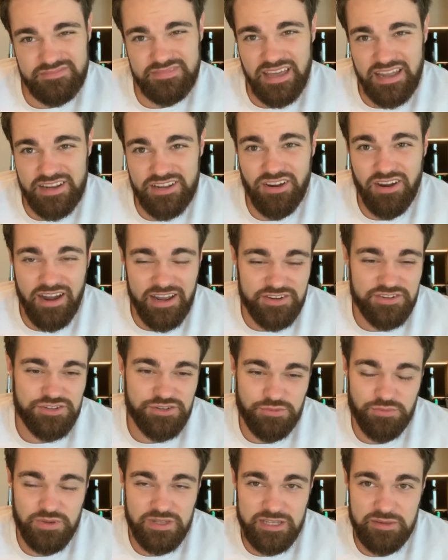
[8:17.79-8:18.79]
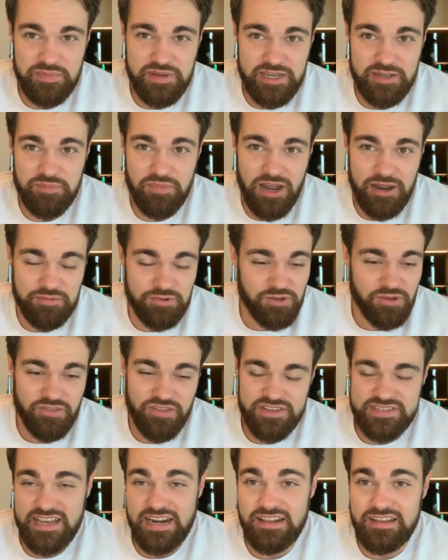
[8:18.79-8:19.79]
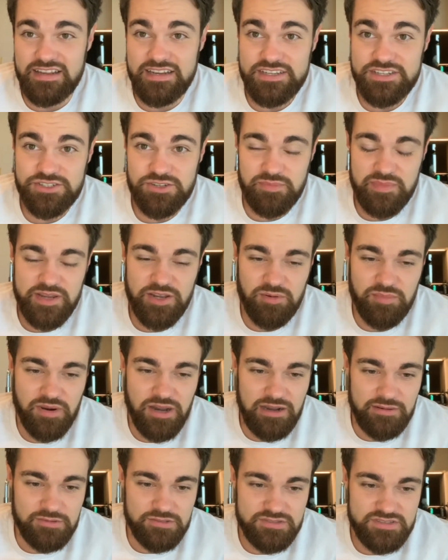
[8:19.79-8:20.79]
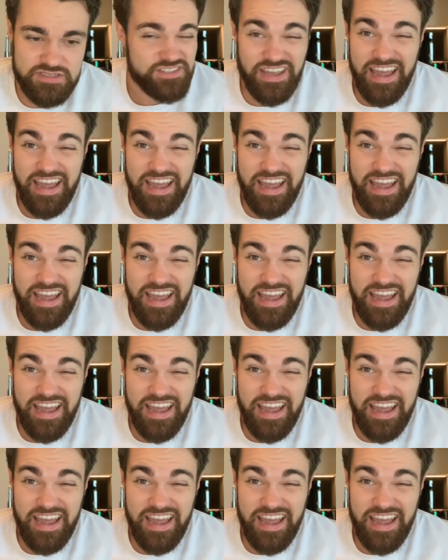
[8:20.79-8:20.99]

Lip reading: that guide should really be your Bible, or those analytics should be your Bibles.